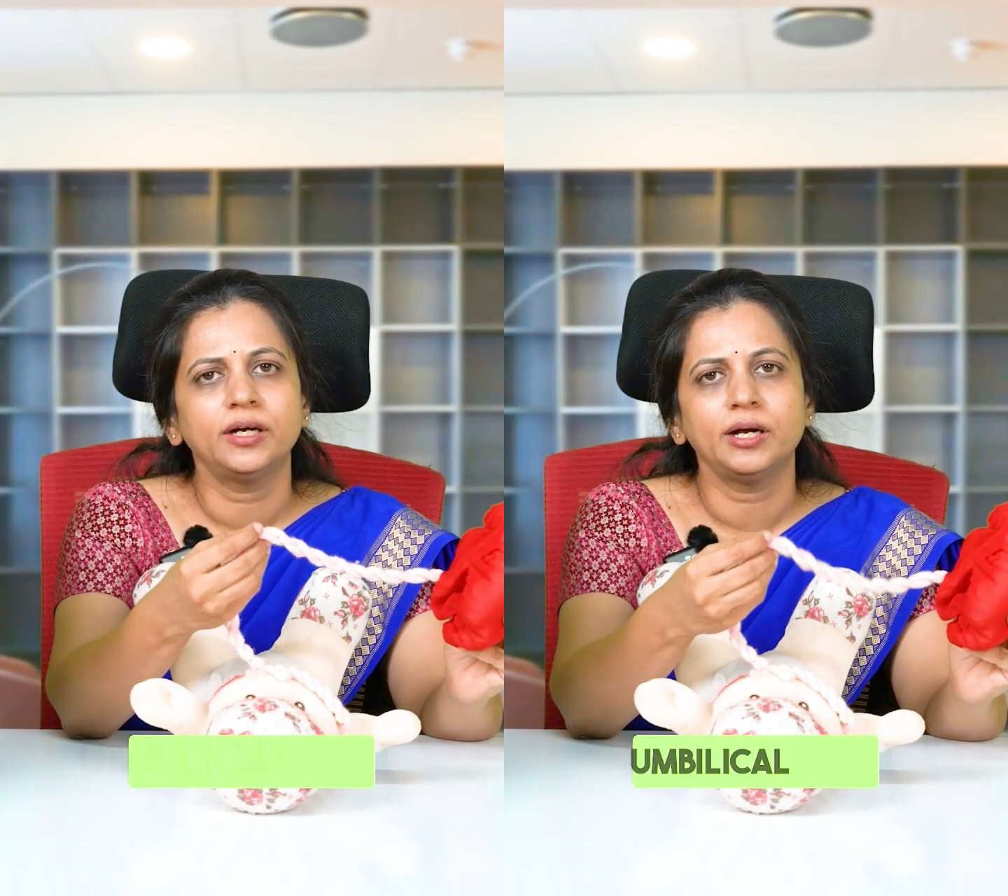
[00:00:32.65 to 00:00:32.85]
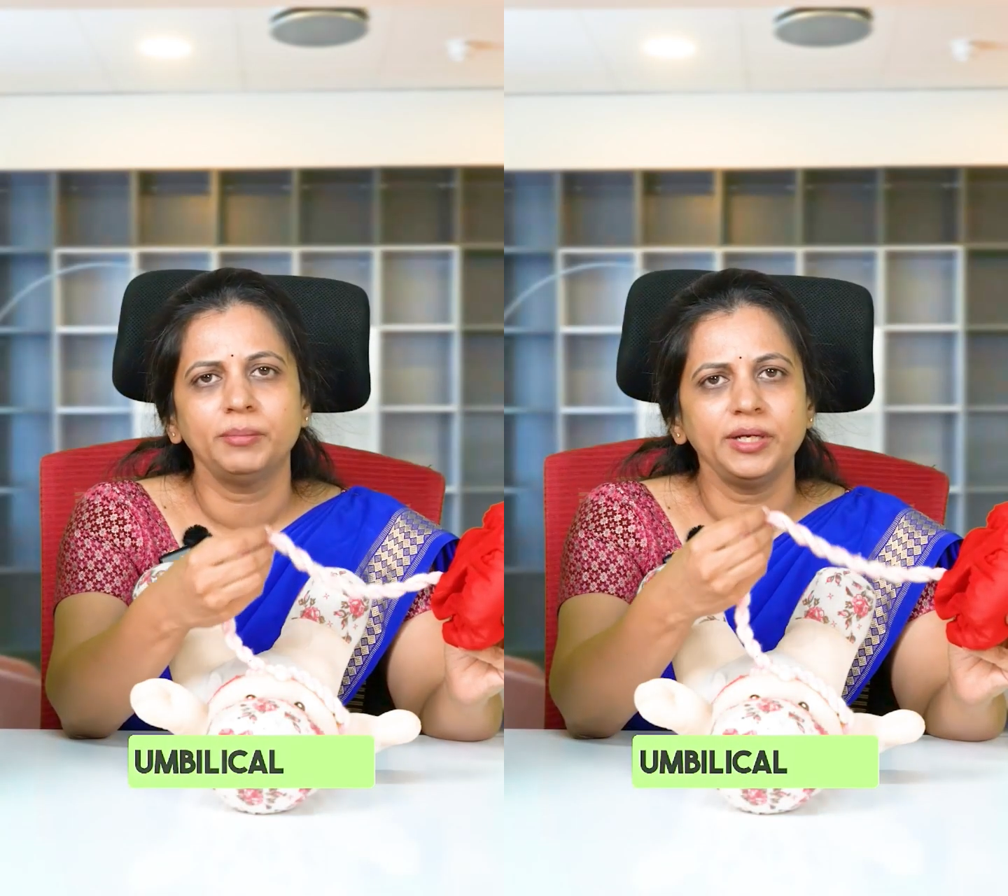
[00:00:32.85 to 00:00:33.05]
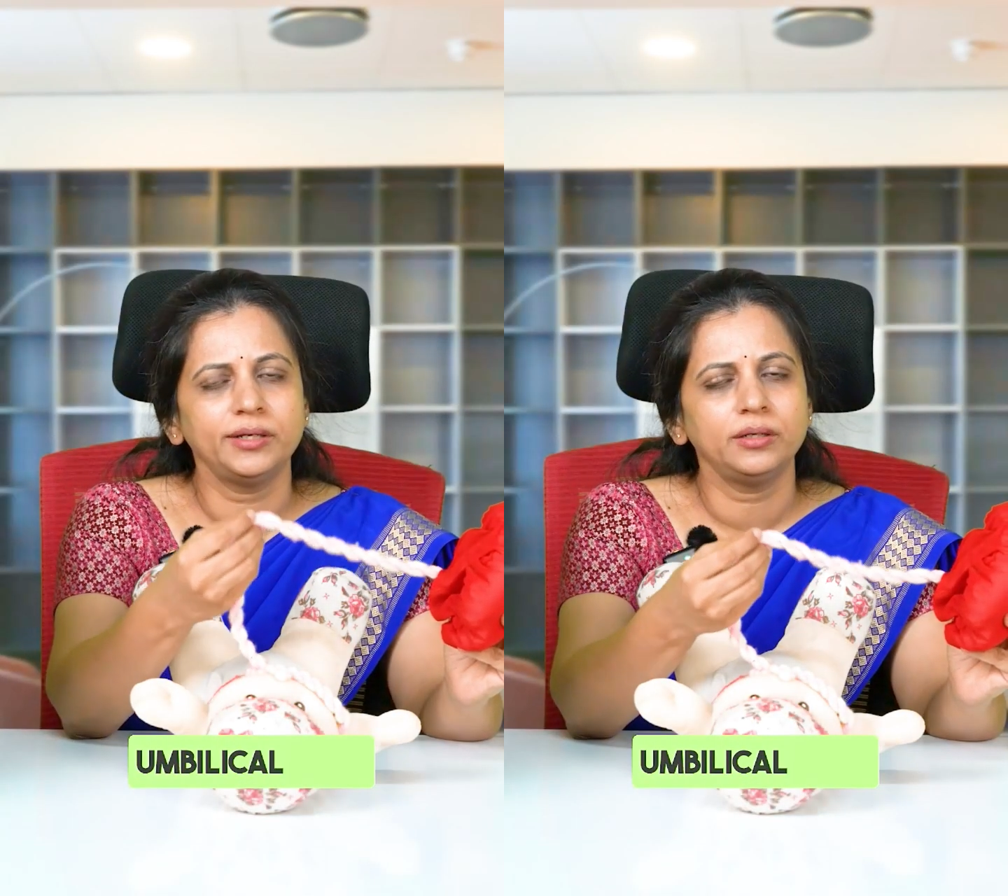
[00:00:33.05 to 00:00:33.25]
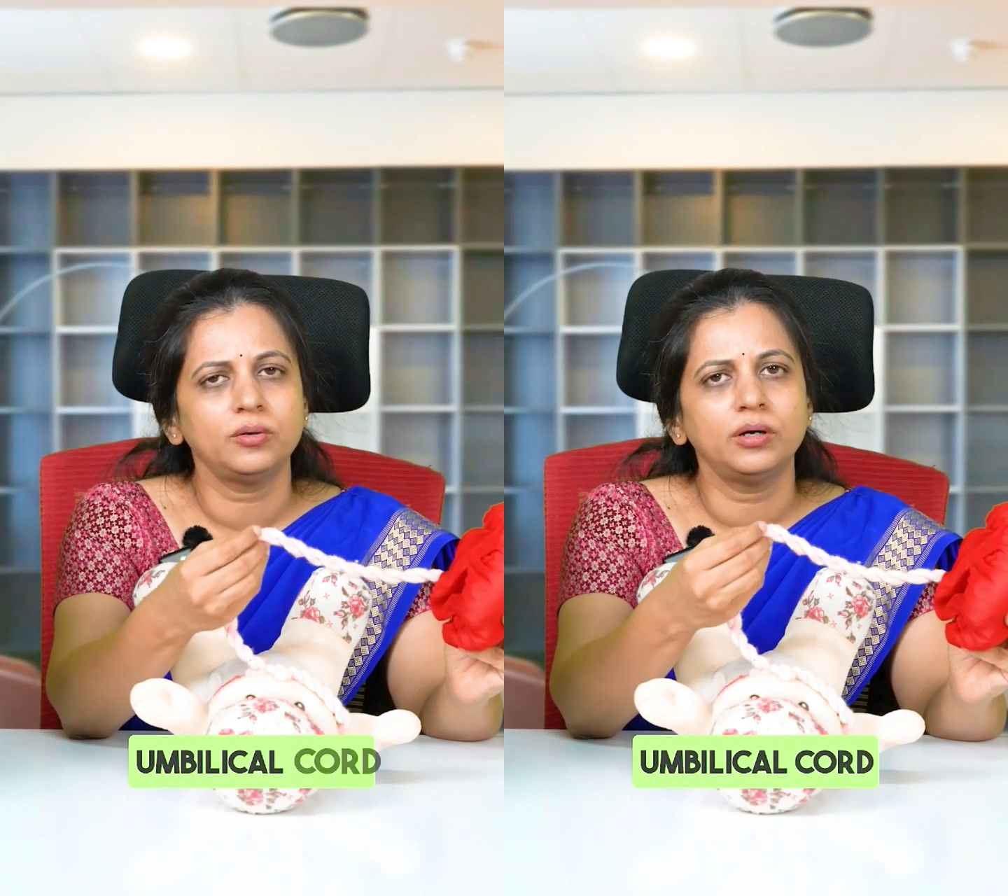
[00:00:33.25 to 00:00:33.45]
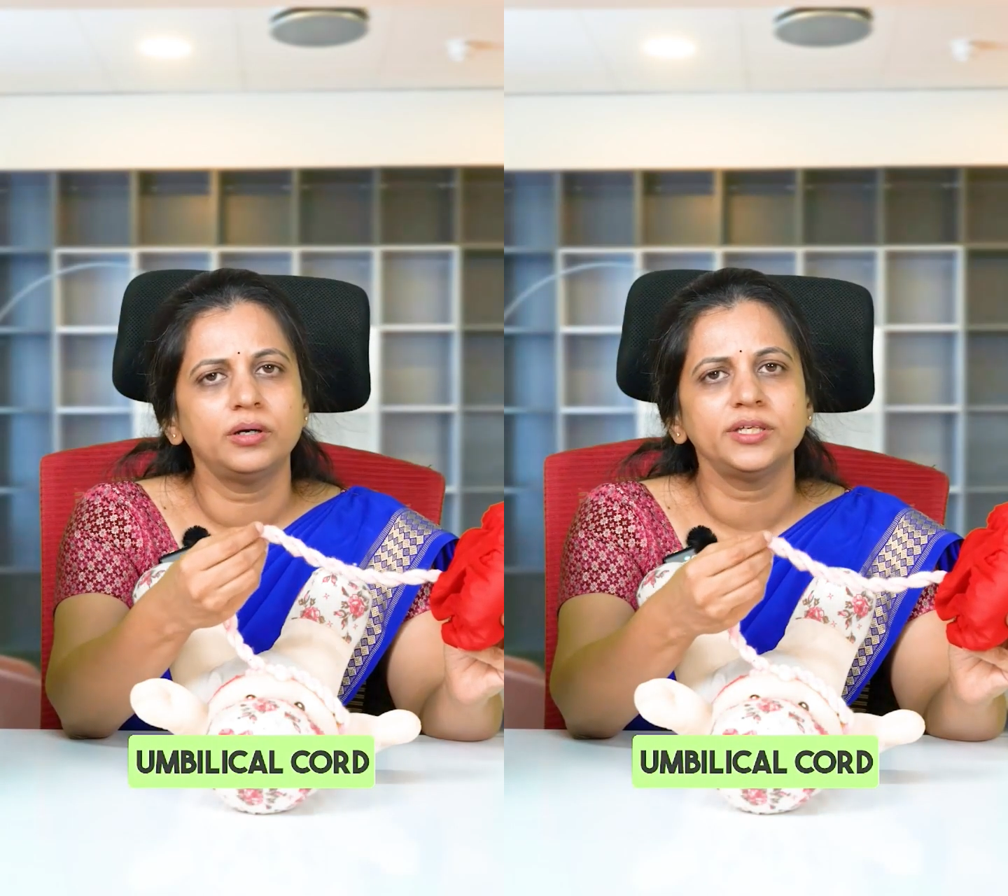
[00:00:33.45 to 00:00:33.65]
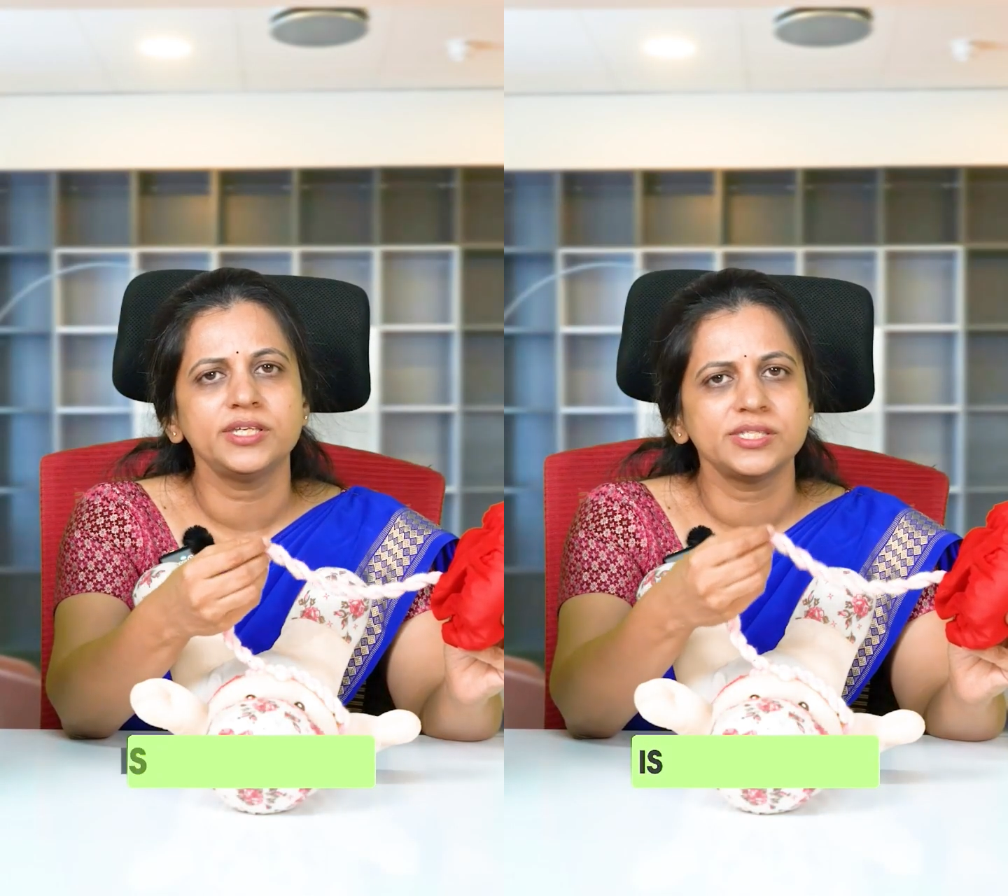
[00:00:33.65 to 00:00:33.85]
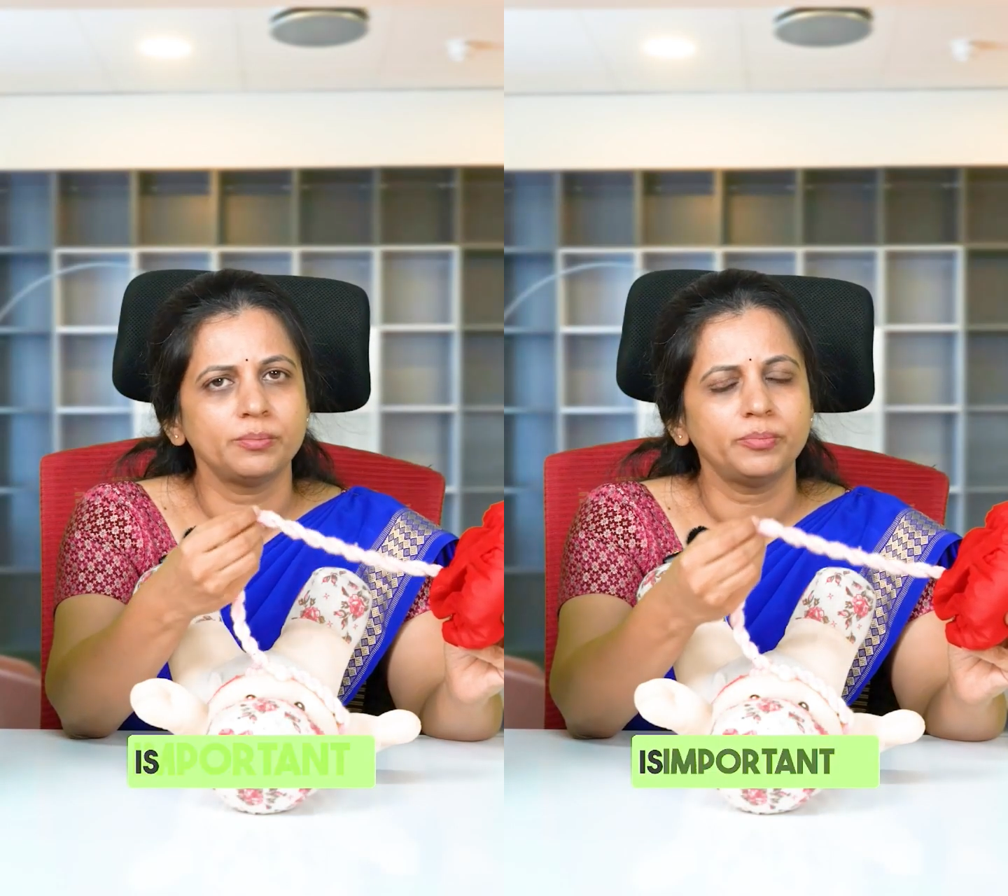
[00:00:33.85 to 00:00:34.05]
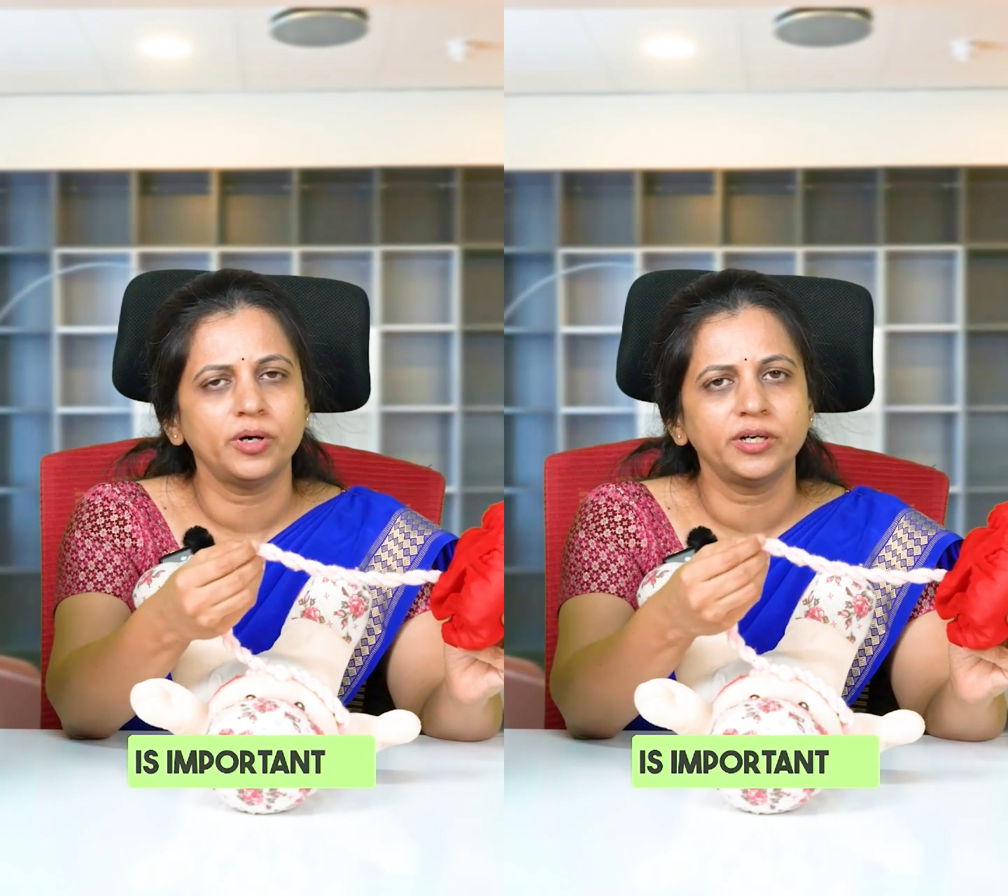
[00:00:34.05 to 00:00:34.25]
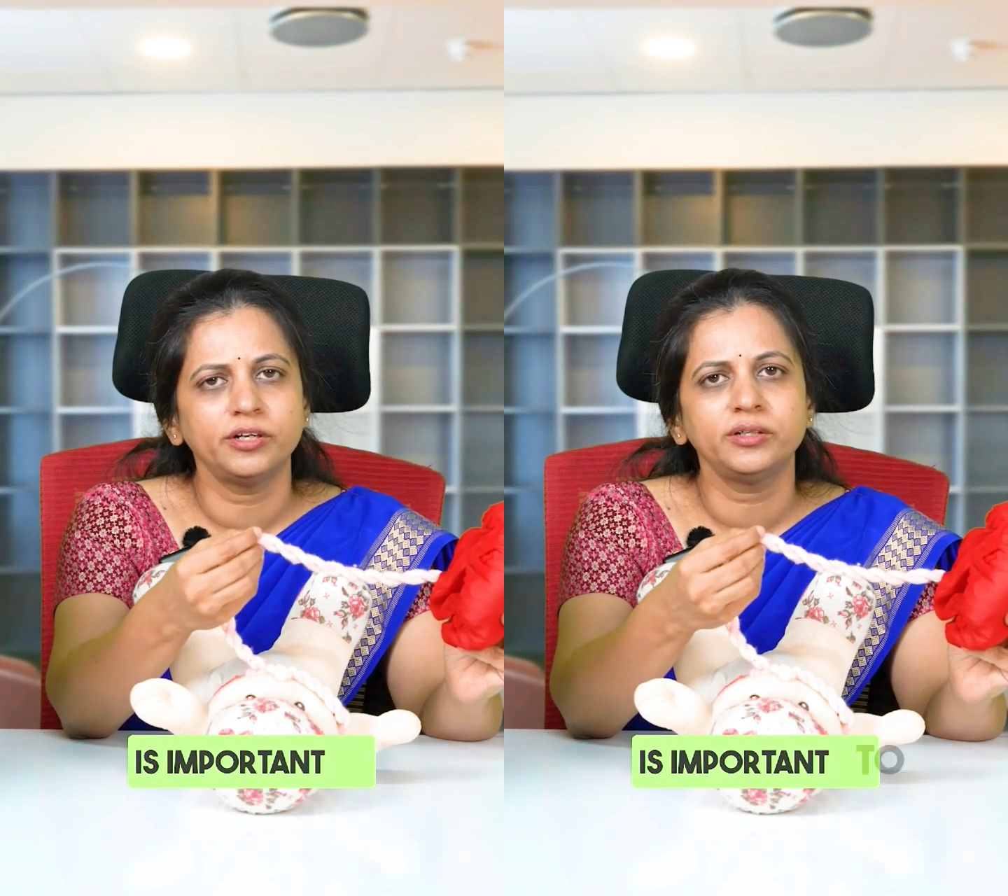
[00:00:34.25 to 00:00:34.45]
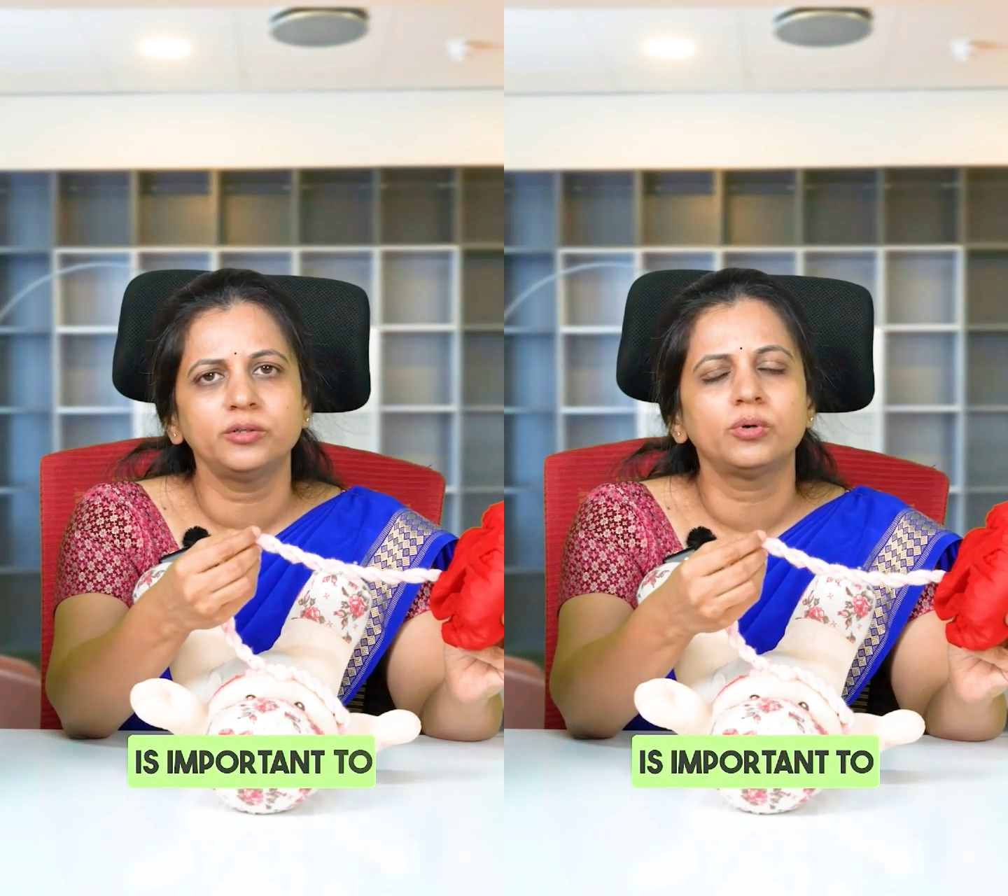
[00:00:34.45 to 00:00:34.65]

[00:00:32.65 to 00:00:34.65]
umbilical cord is important